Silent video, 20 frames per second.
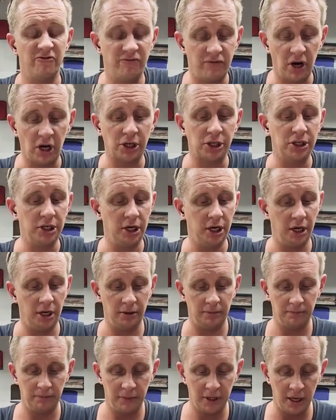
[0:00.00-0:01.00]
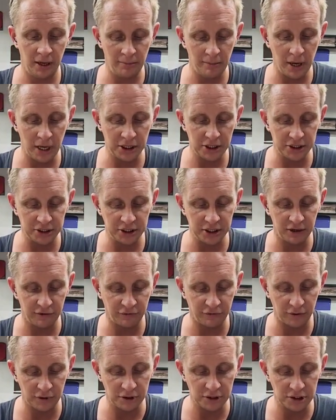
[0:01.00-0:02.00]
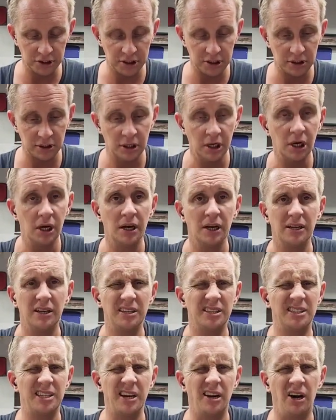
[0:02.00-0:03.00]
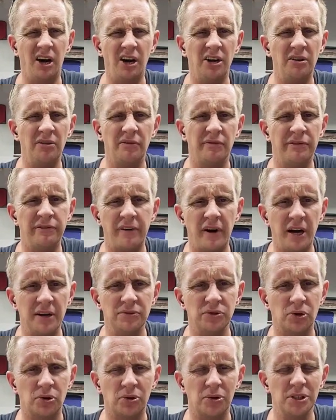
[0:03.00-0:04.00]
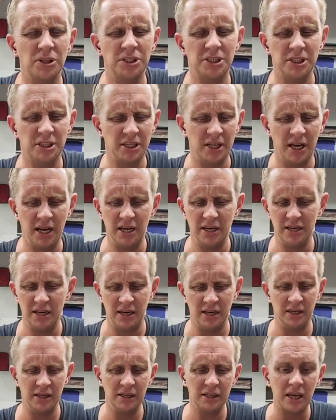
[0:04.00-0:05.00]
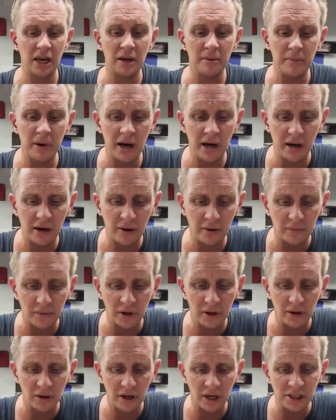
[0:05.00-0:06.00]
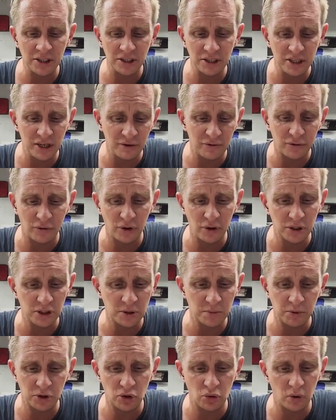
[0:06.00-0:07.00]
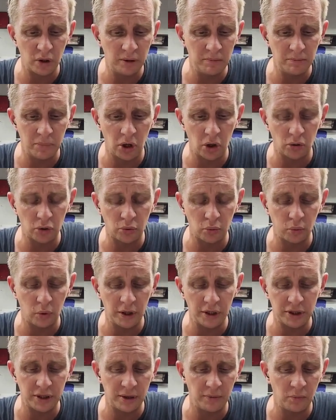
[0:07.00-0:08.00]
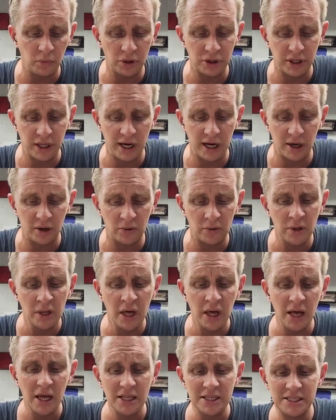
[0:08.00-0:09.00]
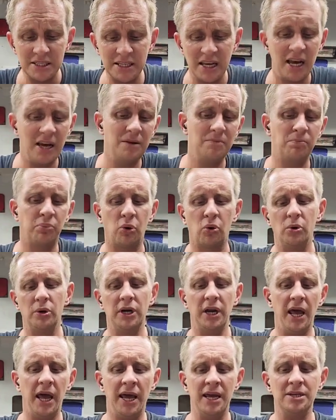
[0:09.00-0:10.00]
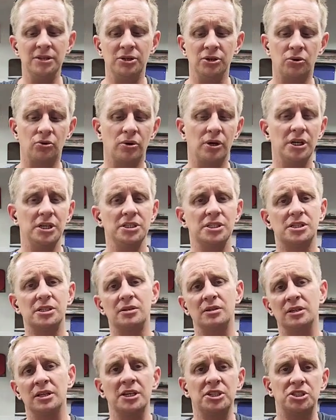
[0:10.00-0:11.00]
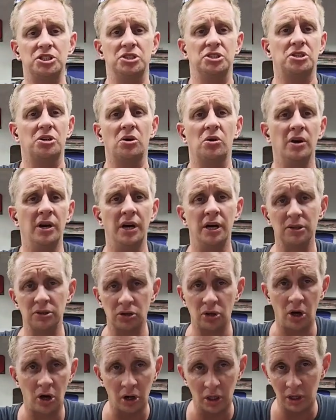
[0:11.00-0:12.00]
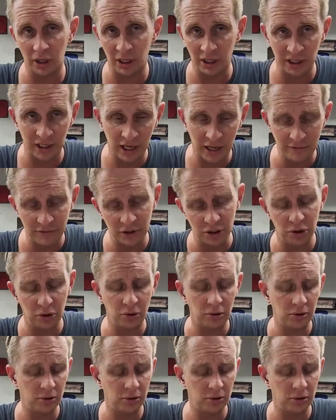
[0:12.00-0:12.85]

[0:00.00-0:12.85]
fuck yeah, they make a difference. Like I said, 105 degrees today, and it came out a difference between both with and without 10.8 degrees. Let's just go ahead and call it 11